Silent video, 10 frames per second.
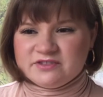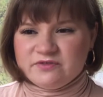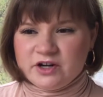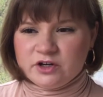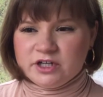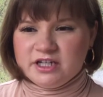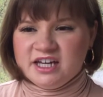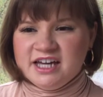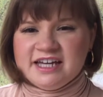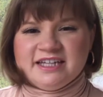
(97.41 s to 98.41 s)
very
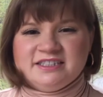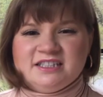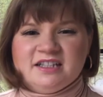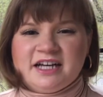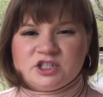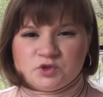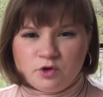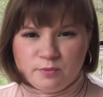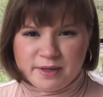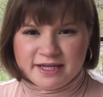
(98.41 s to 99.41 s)

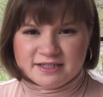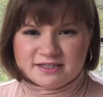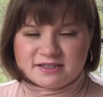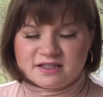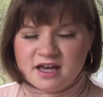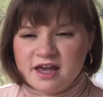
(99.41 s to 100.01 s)
intellectual based.